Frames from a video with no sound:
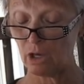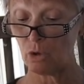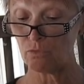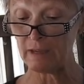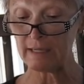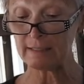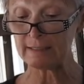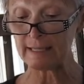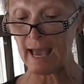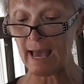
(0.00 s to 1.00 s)
Ove's
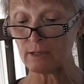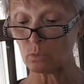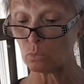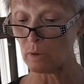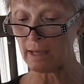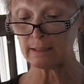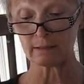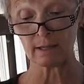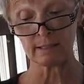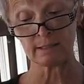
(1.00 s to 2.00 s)
dad
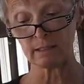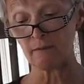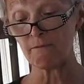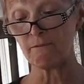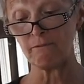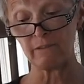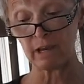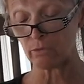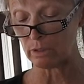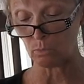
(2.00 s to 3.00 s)
recognized it
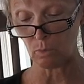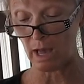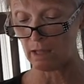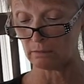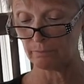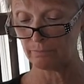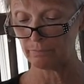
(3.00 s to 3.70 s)
very well.